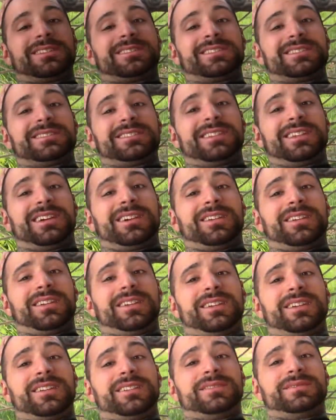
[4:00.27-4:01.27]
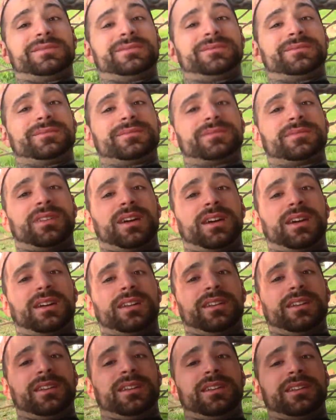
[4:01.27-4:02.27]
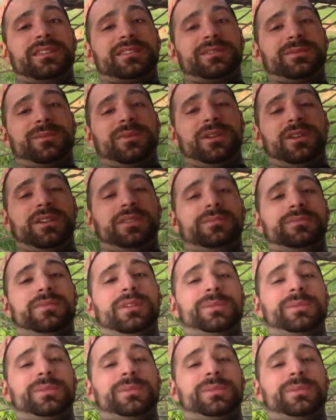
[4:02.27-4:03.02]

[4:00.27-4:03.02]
16-hour day, I got to get and get to bed.